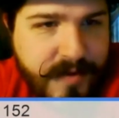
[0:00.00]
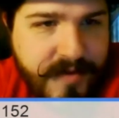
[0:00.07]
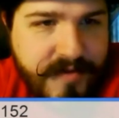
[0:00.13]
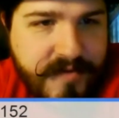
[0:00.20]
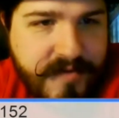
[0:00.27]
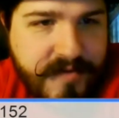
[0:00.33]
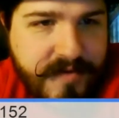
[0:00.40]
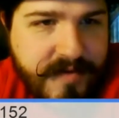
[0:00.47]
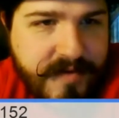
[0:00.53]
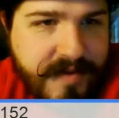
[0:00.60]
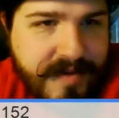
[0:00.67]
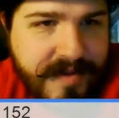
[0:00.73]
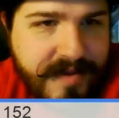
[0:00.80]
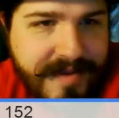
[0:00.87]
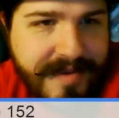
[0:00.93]
which
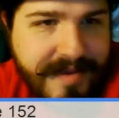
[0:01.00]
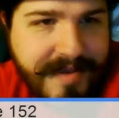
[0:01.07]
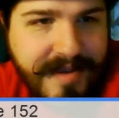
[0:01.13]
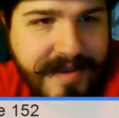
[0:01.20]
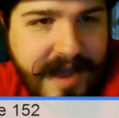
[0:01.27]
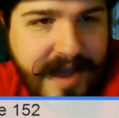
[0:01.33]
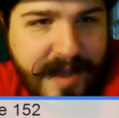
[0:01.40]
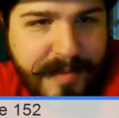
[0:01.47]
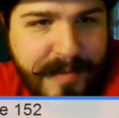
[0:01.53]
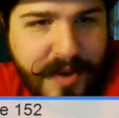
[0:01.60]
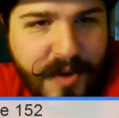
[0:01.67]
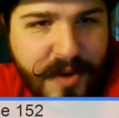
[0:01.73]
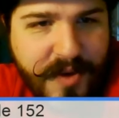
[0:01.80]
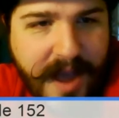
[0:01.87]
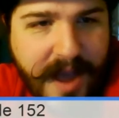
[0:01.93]

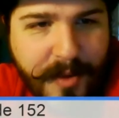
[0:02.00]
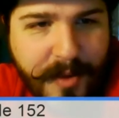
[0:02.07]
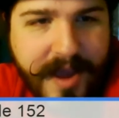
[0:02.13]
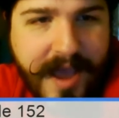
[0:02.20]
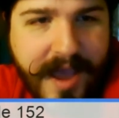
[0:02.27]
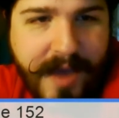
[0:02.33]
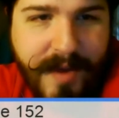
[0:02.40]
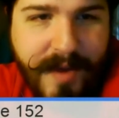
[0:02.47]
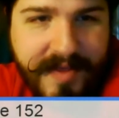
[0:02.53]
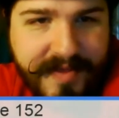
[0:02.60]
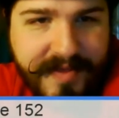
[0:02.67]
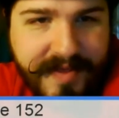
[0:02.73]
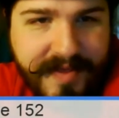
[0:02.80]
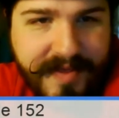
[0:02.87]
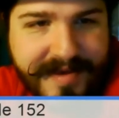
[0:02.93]
I'm okay
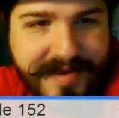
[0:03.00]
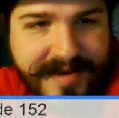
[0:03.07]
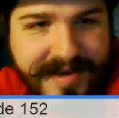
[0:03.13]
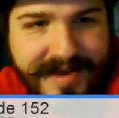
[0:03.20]
with.